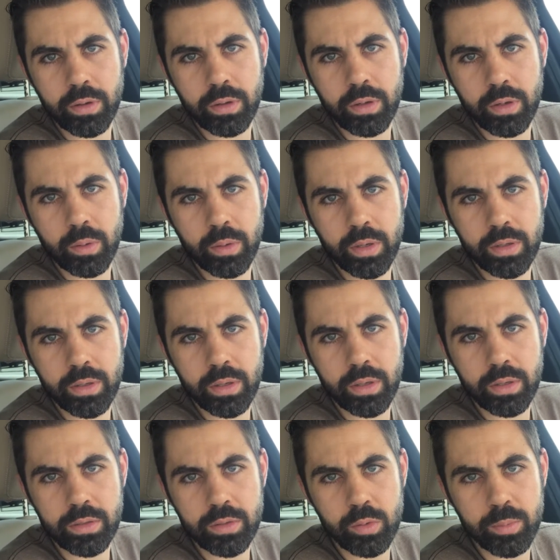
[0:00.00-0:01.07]
you know,
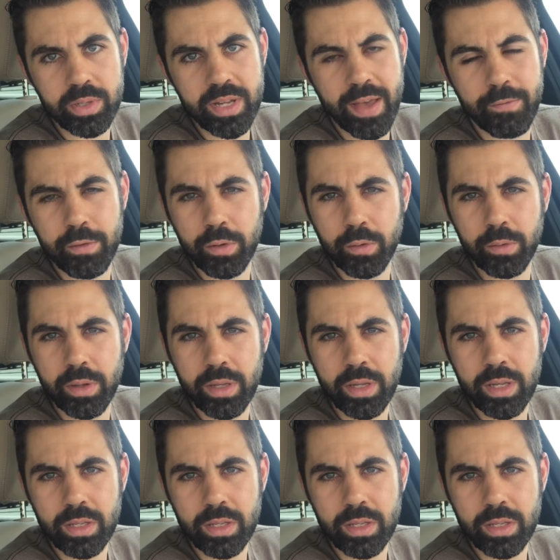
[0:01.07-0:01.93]
into modafinil